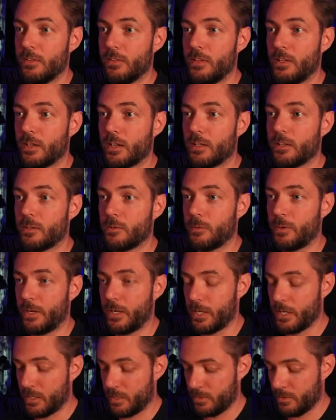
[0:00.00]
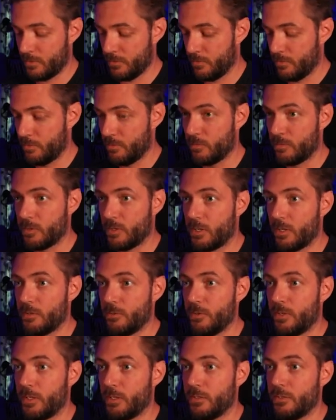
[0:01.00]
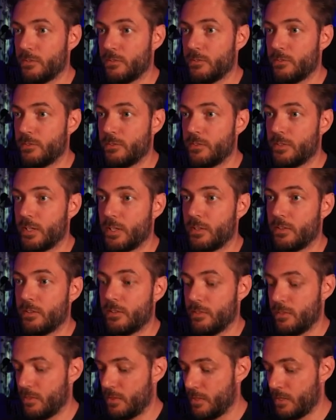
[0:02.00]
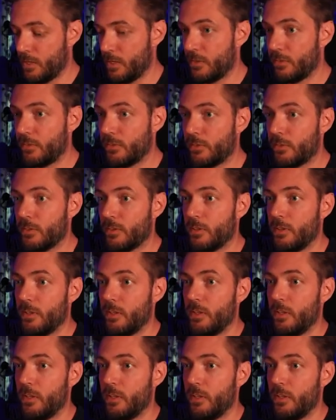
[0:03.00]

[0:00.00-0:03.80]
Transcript: The other way, if you want, we can just take this,